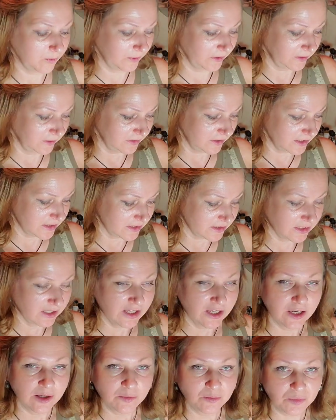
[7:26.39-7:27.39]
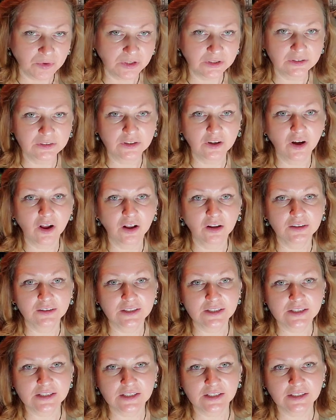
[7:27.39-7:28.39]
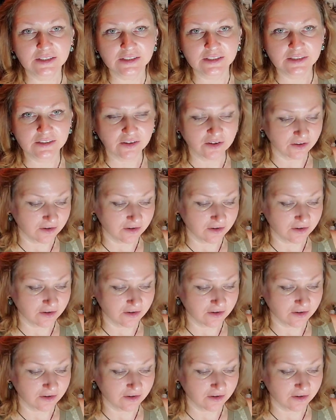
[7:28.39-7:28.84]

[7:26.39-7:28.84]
And this pink colors, it's